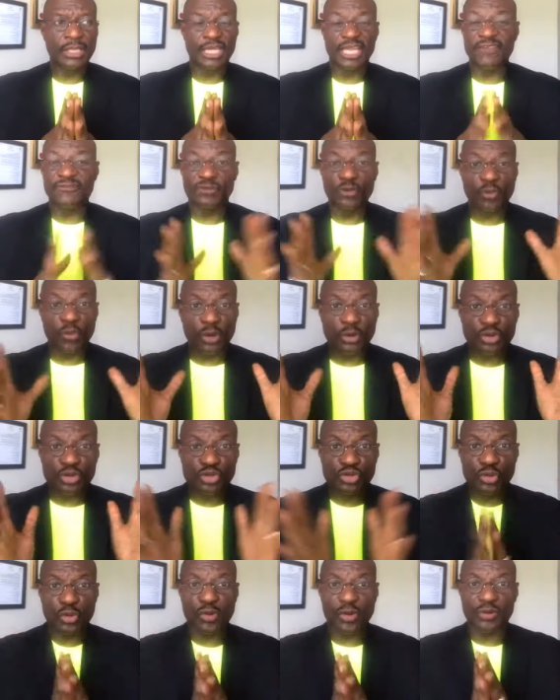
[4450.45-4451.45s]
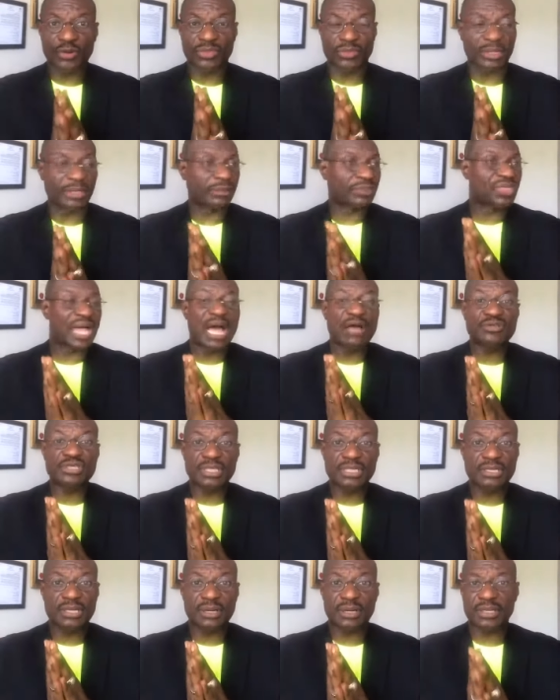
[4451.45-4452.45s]
If you want to sow
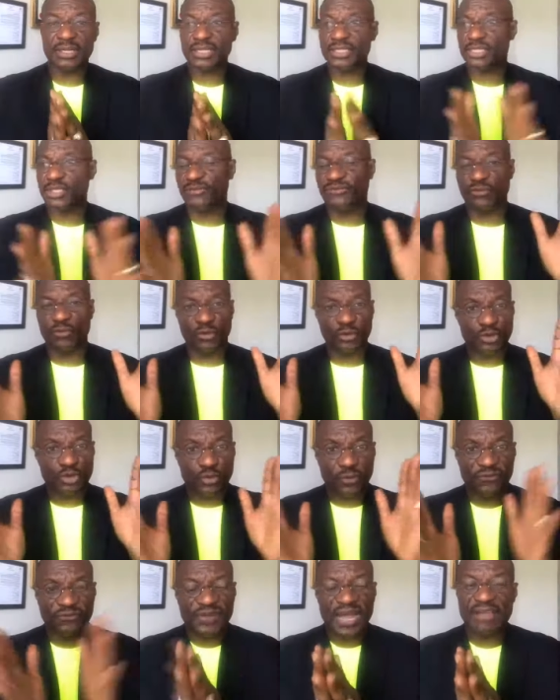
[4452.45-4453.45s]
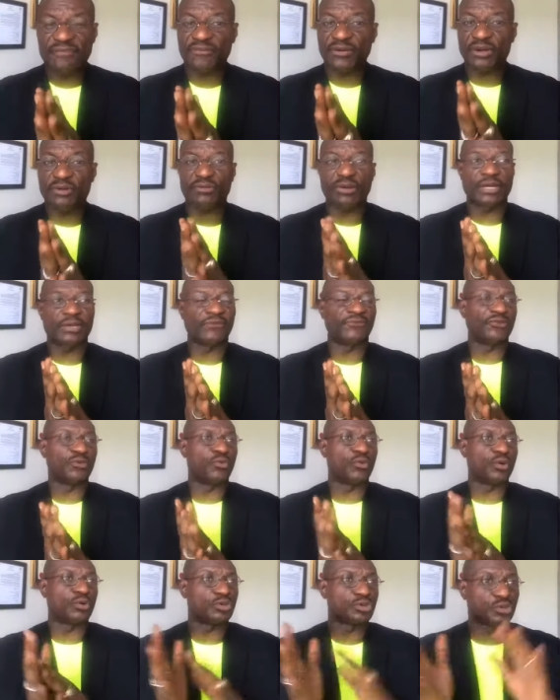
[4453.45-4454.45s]
$1,000, if you want to sow 500 if you
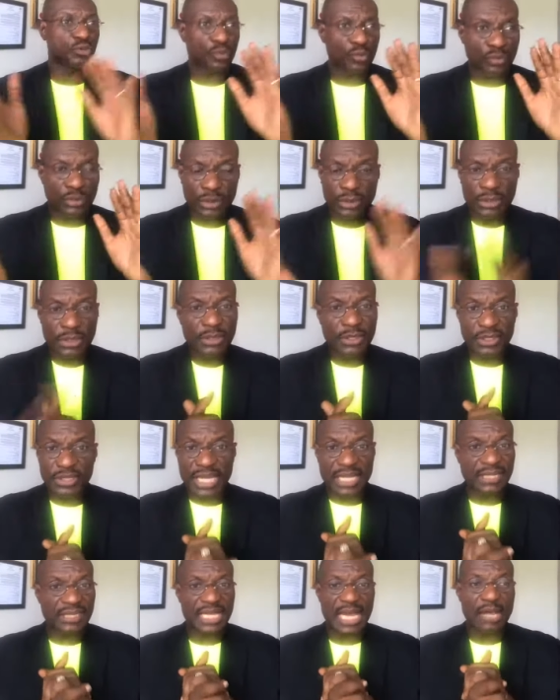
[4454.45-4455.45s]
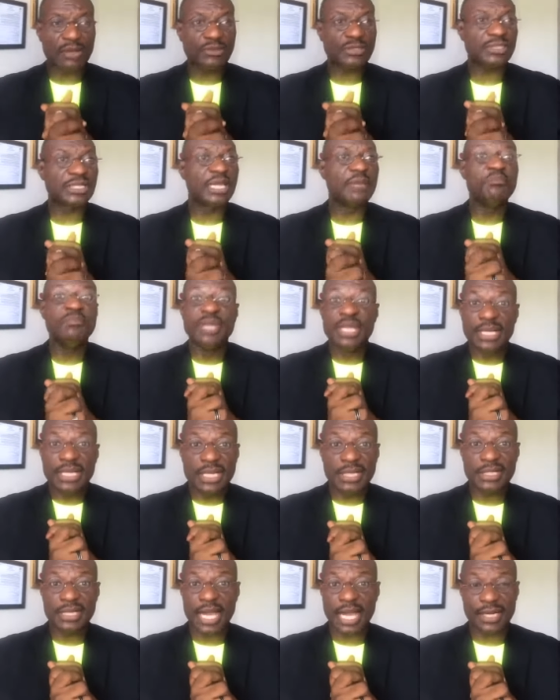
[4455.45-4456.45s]
want to sow 10000 a
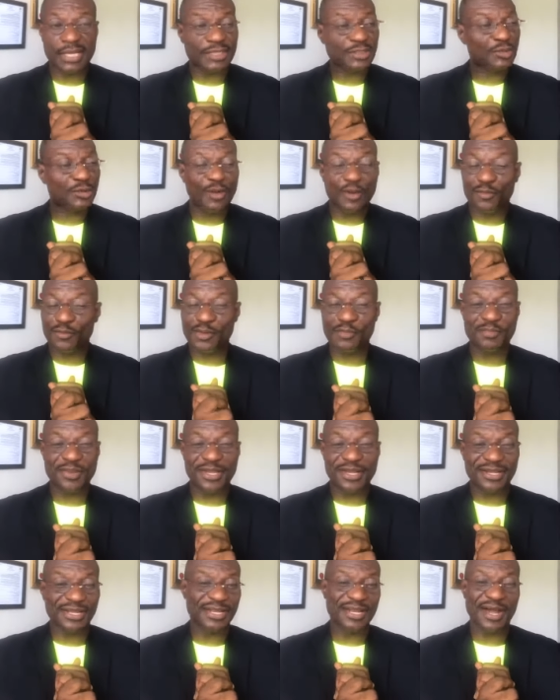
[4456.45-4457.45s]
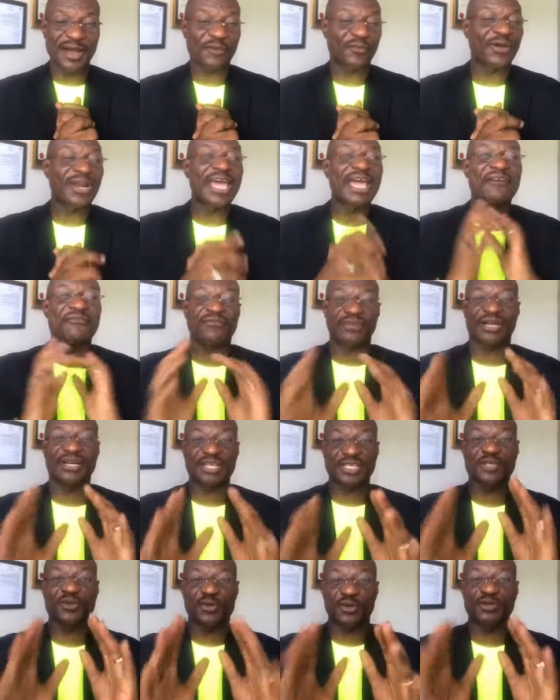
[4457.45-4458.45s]
million dollars, glory be to God, whatever
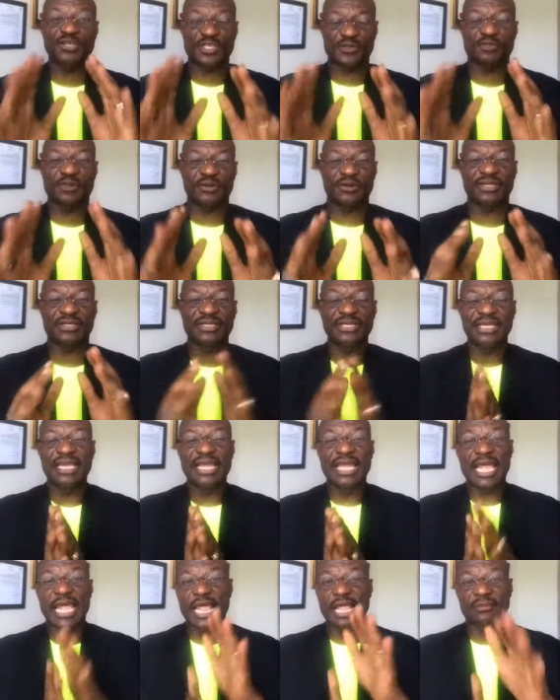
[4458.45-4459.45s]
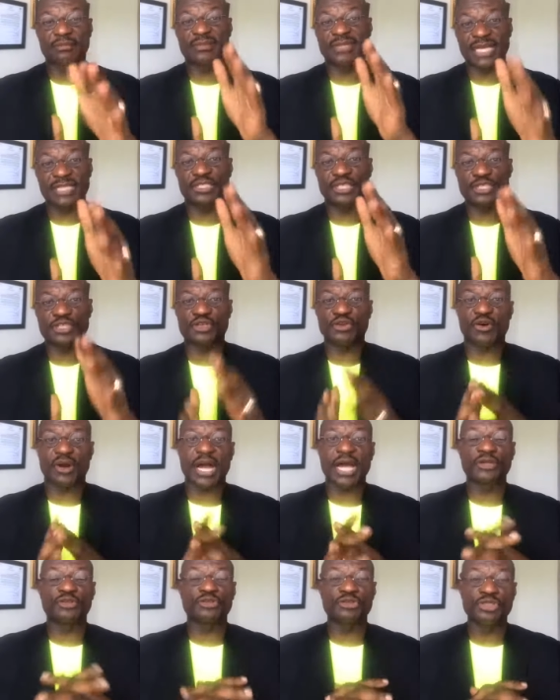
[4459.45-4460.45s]
this Holy Spirit help touches your
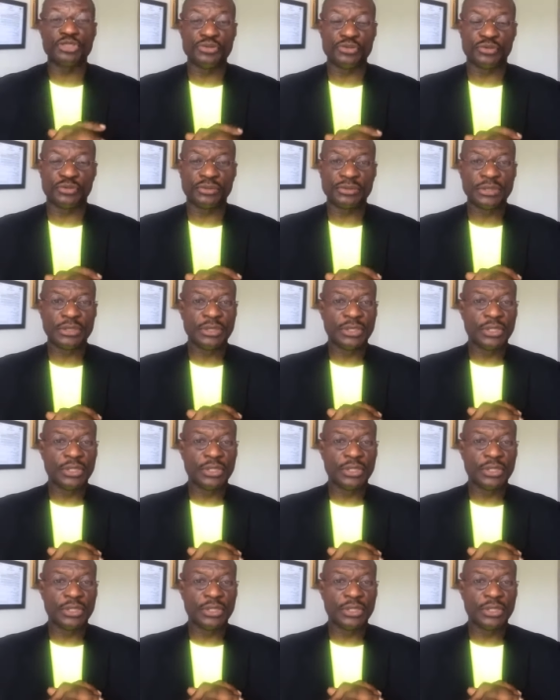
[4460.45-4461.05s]
heart to do,